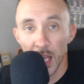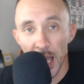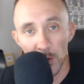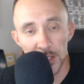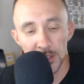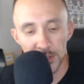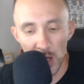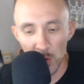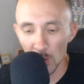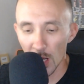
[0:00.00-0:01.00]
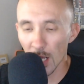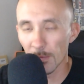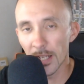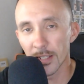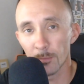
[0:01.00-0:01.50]
Anyways, so
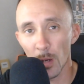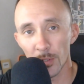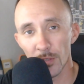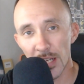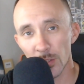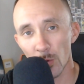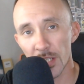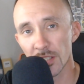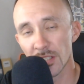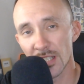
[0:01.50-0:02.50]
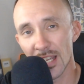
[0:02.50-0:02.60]
any mobile device questions,